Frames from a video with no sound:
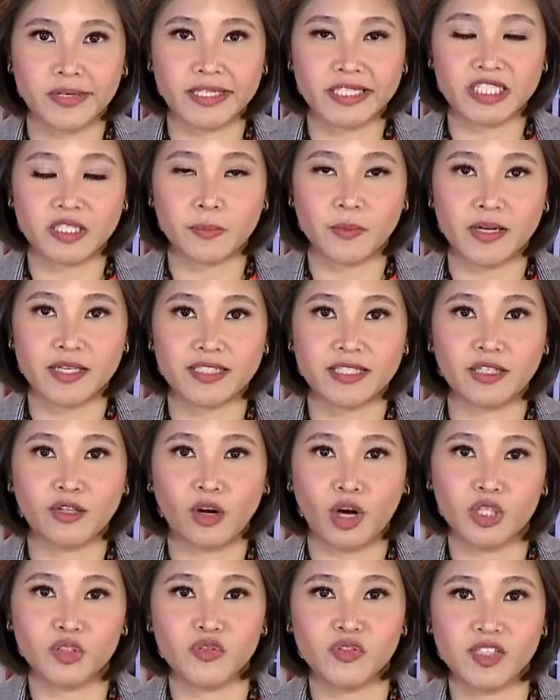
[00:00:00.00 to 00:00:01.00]
expressing
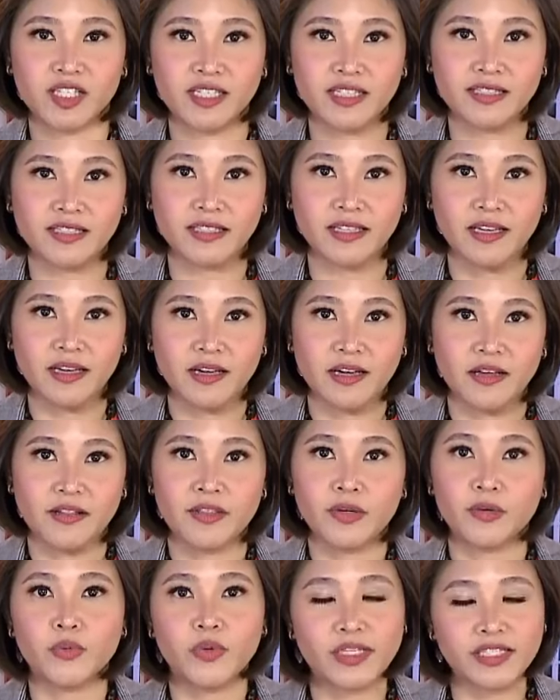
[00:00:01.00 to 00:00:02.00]
confidence
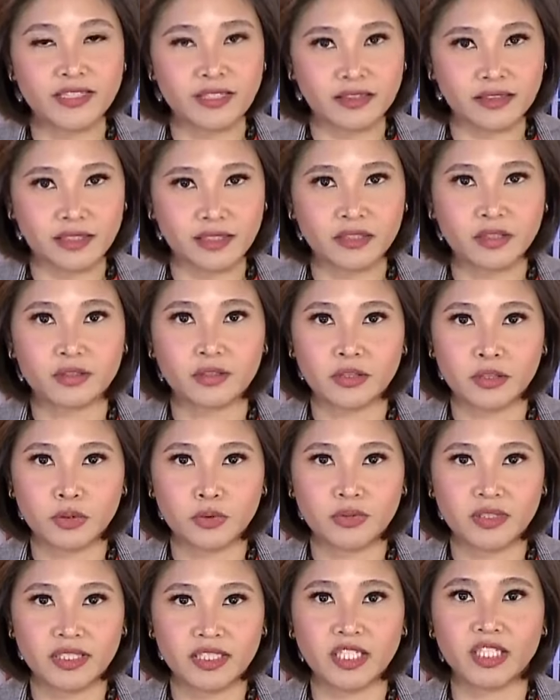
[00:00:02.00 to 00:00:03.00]
the recently
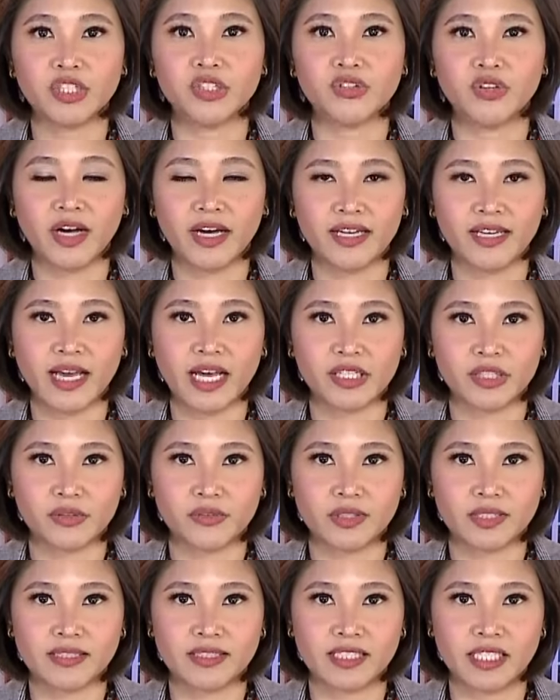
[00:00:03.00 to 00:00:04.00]
concluded
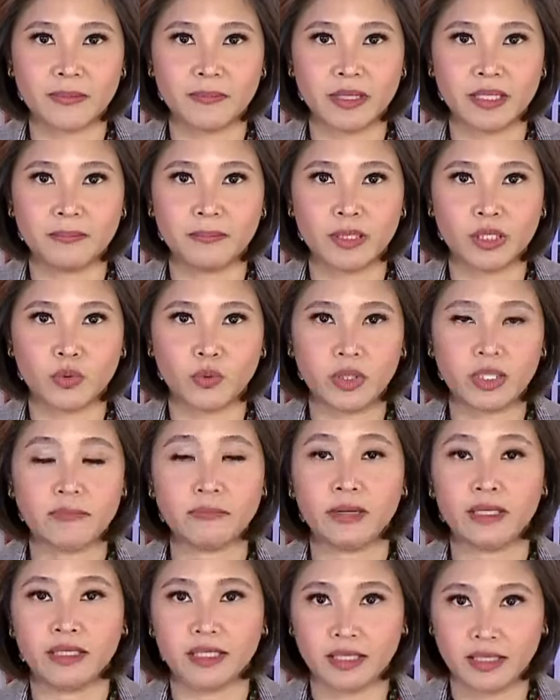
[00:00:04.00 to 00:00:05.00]
trilateral summit between
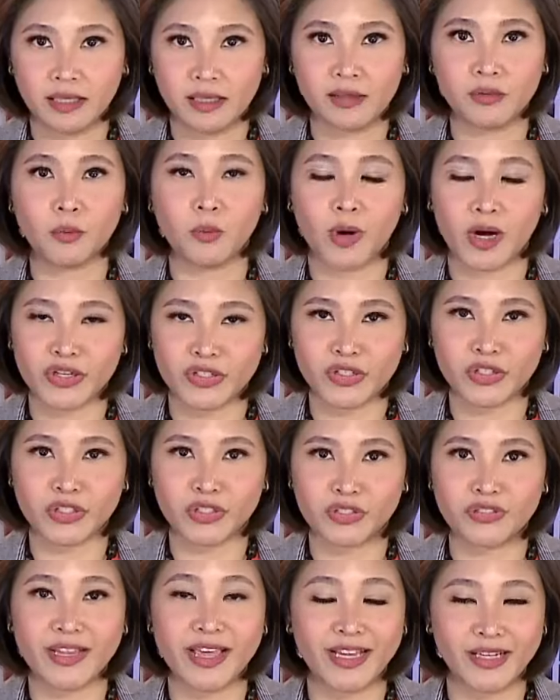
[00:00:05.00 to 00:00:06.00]
Manila,
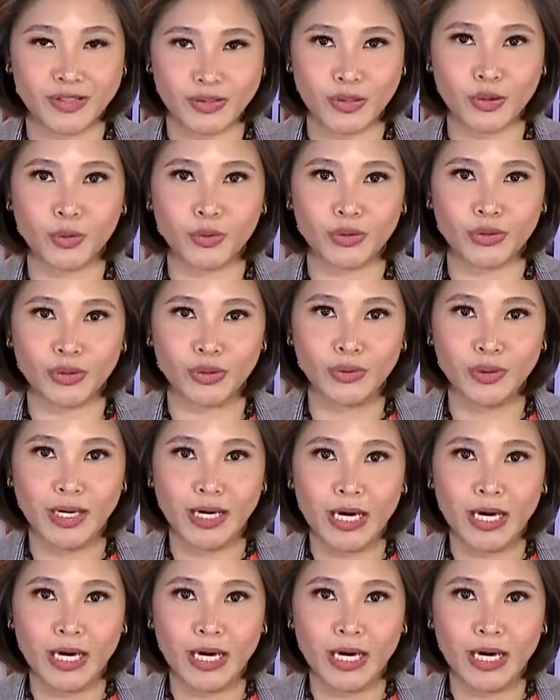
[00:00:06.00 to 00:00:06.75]
Washington, and Tokyo